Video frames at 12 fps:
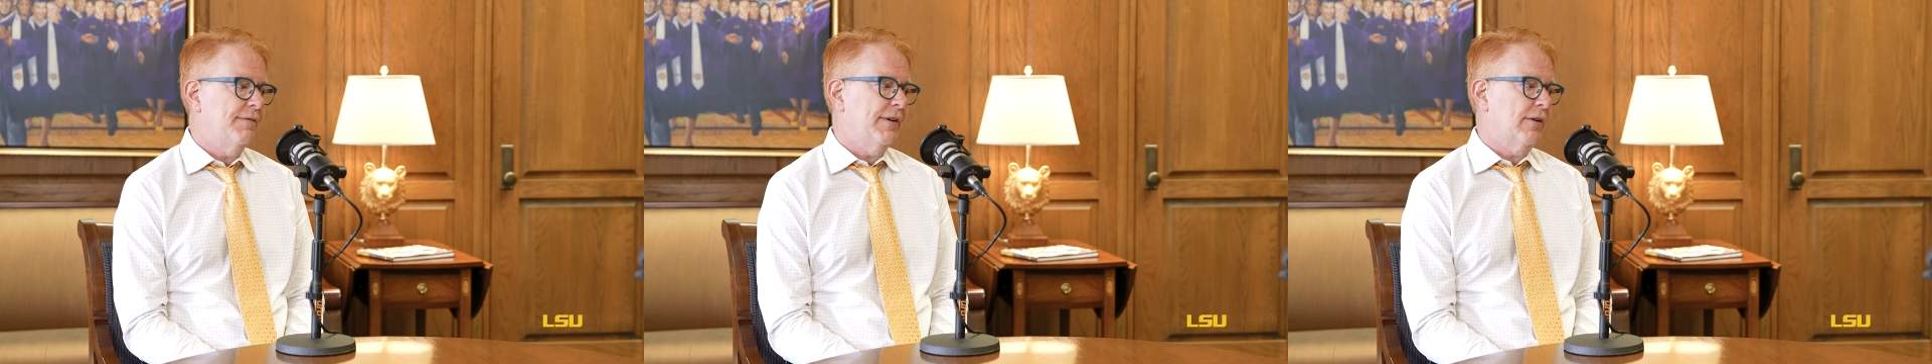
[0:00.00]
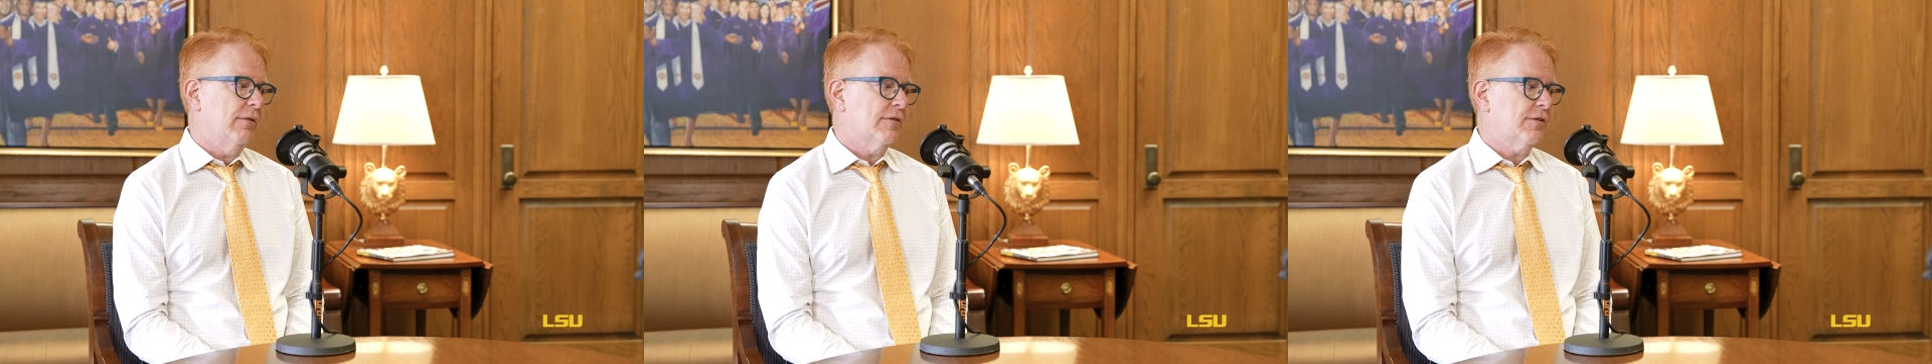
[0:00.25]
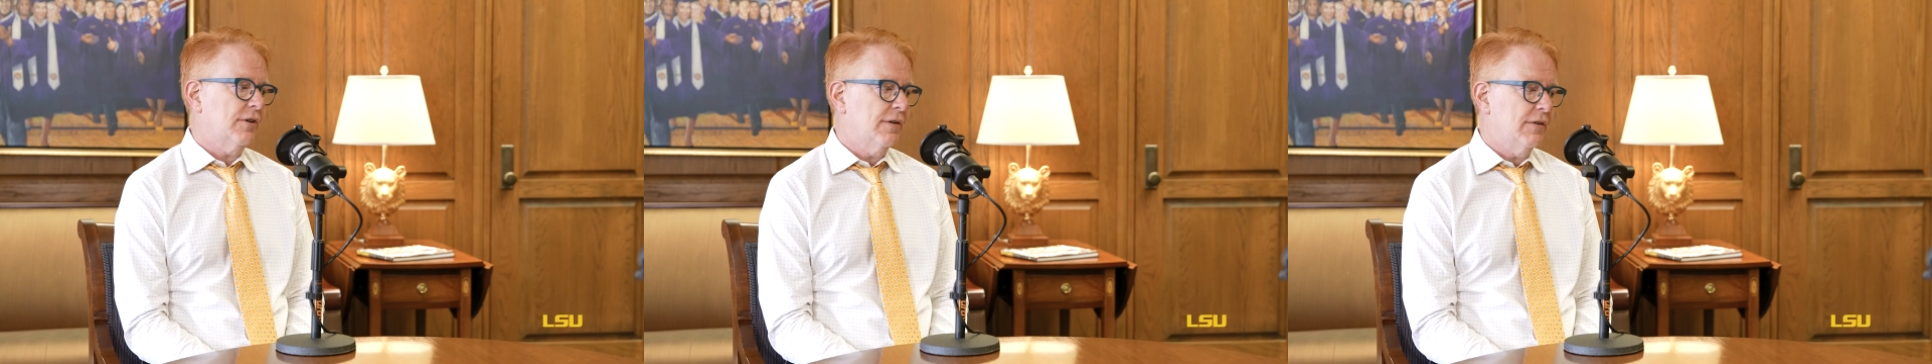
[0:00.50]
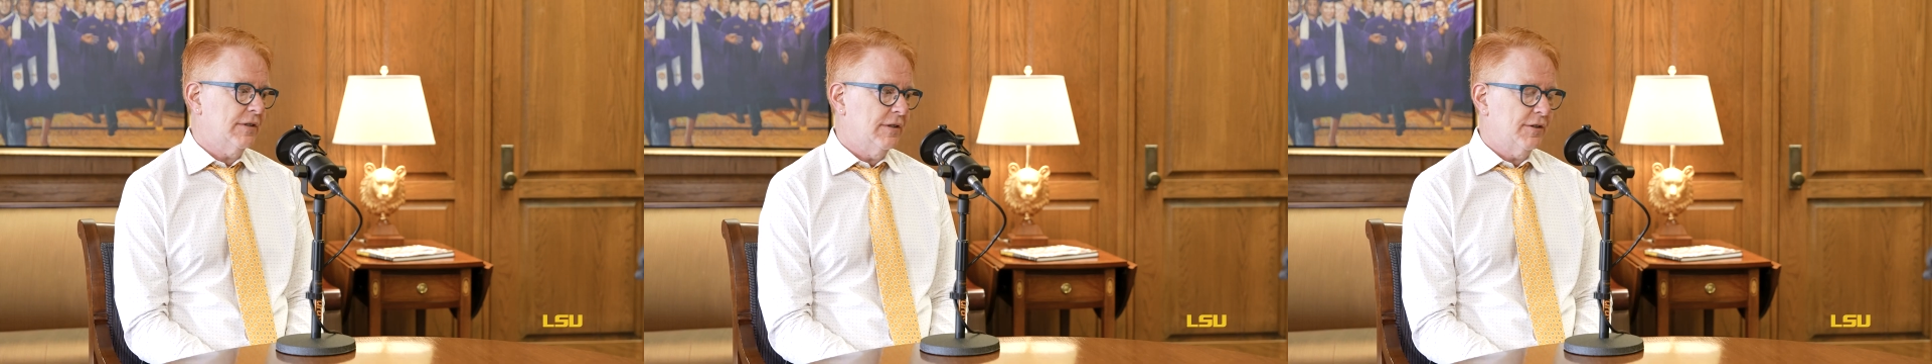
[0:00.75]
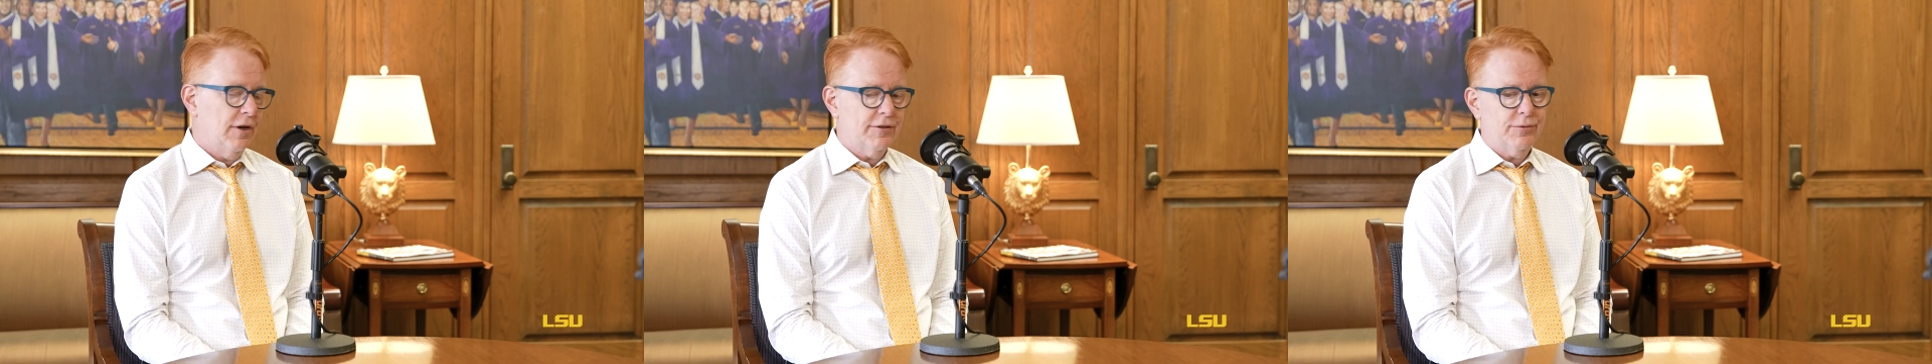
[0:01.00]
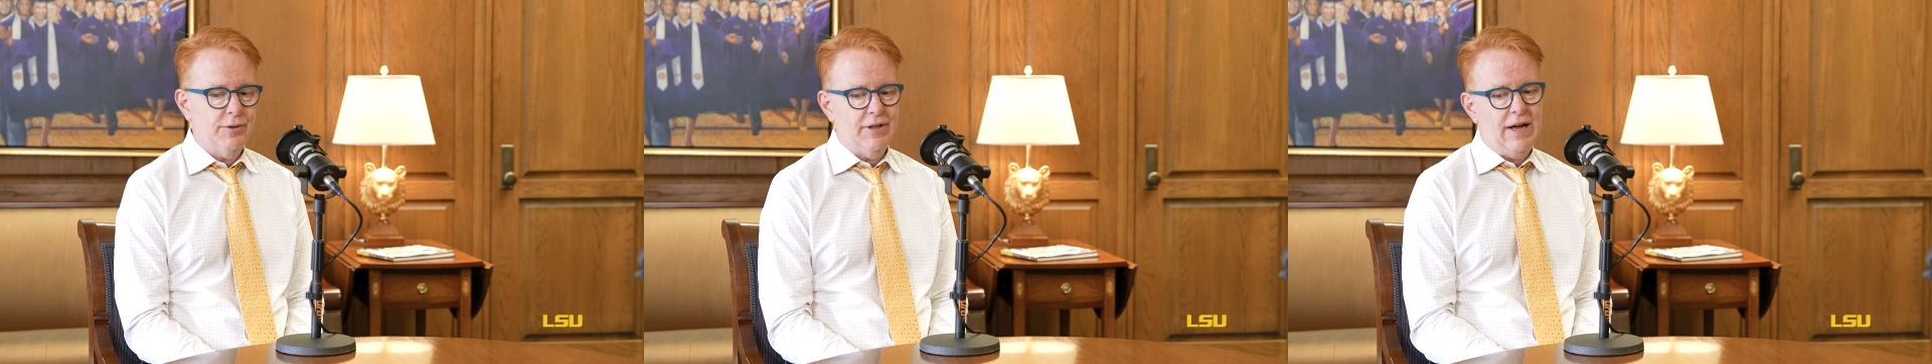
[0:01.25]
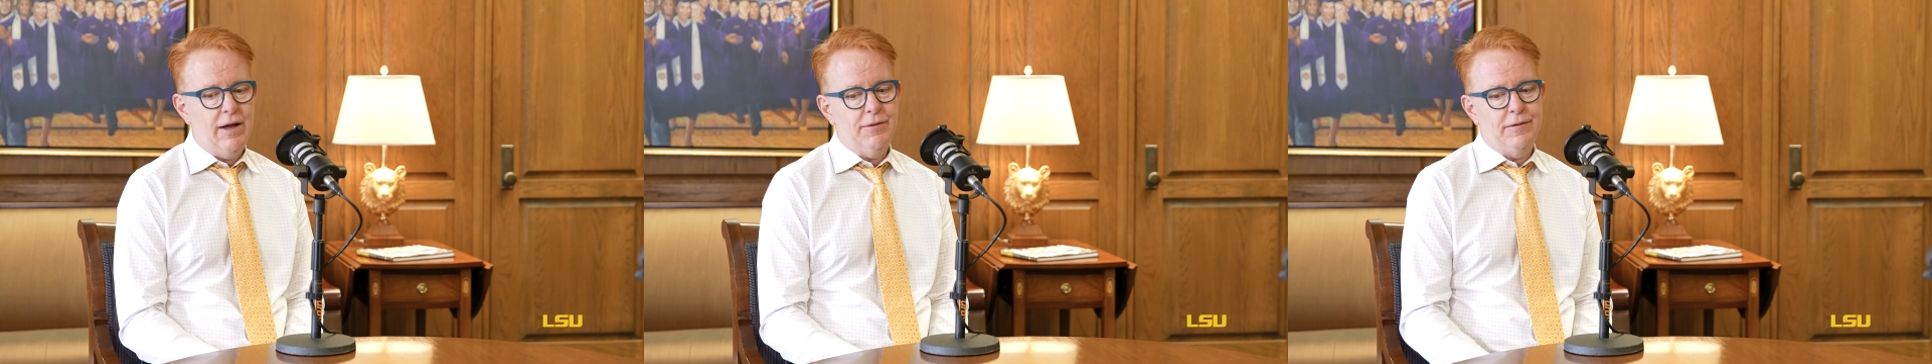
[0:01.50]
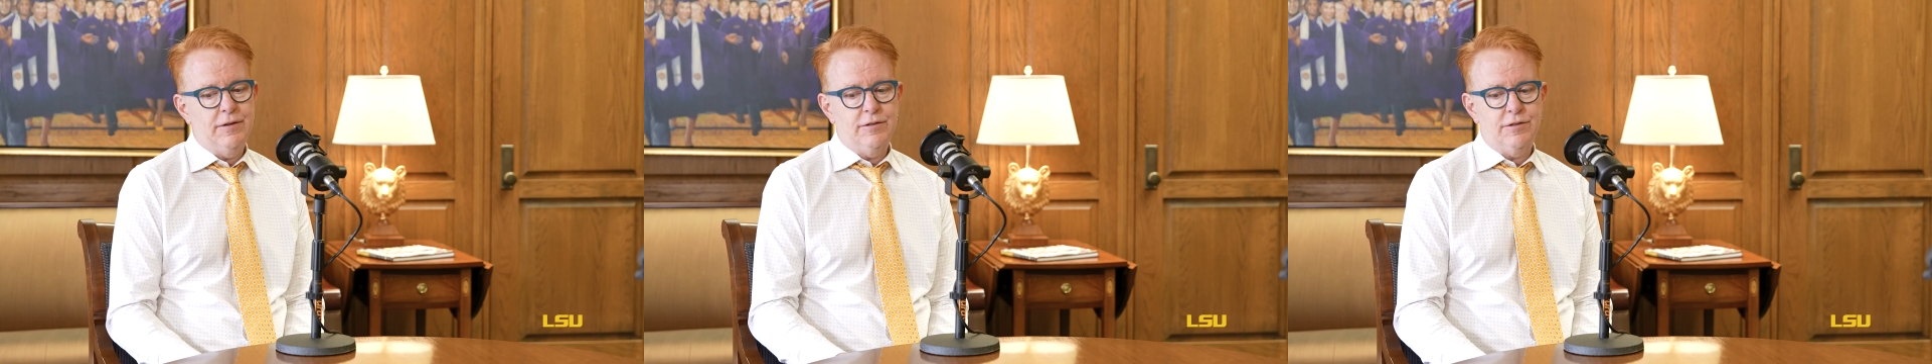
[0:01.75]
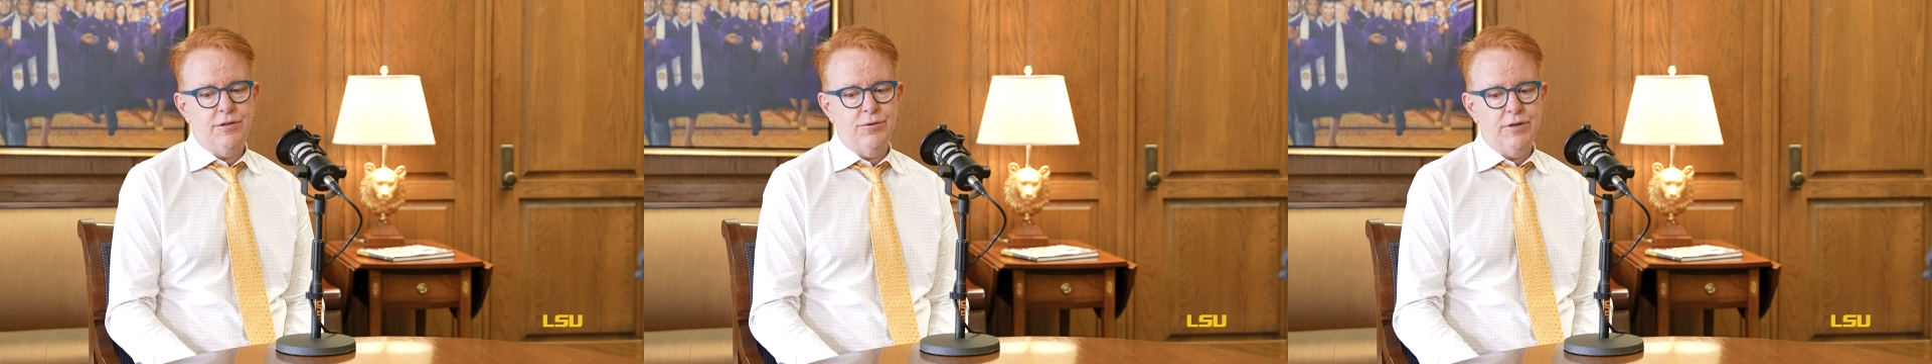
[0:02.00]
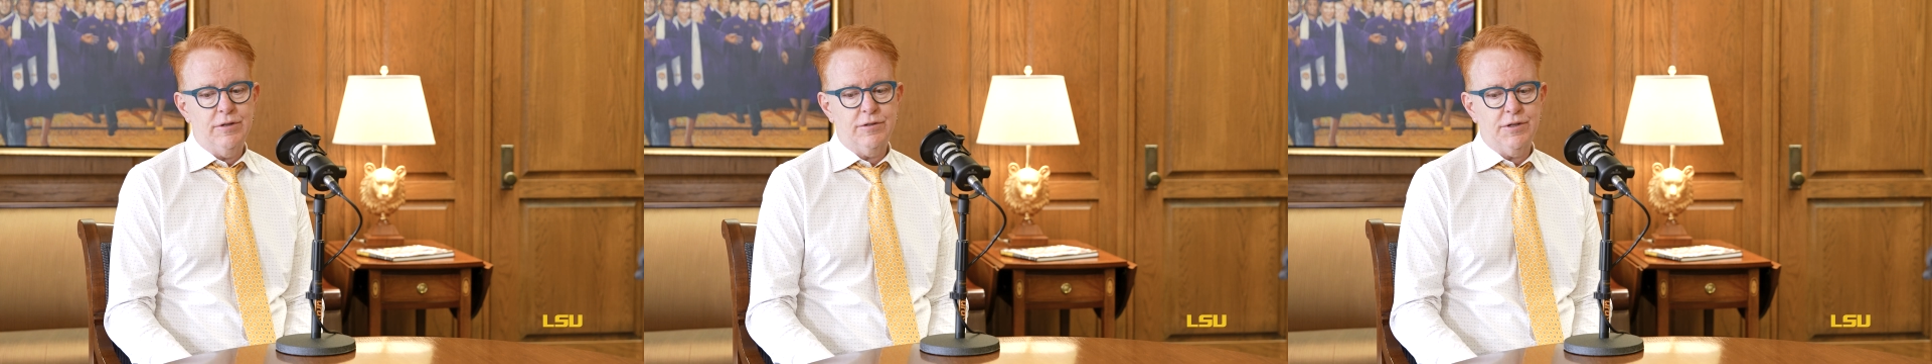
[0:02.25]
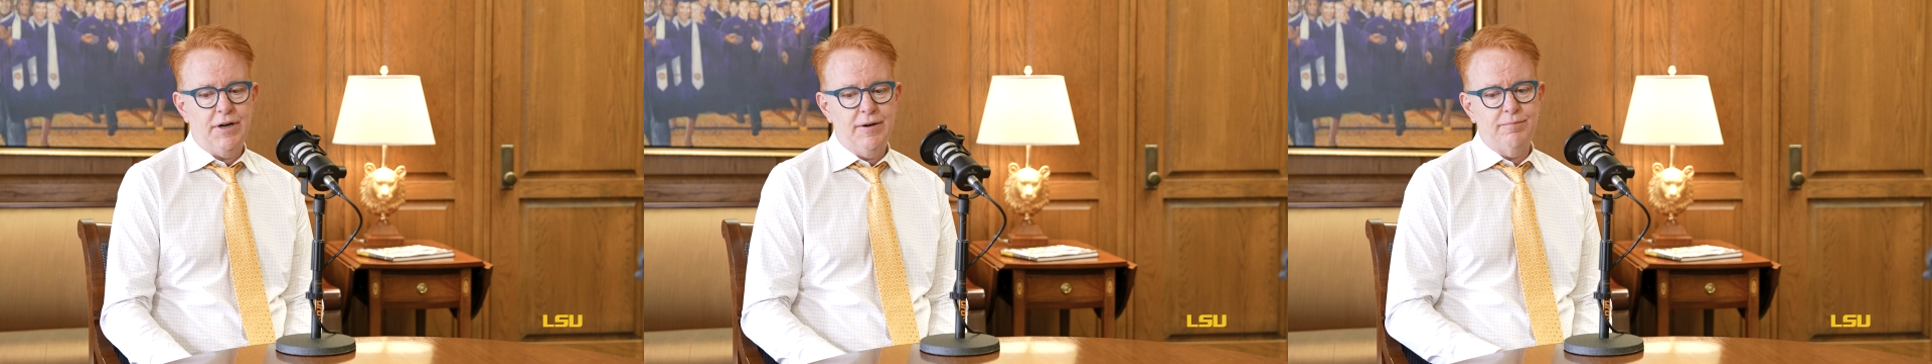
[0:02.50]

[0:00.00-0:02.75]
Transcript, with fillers: to federal service, it's also allowed that these students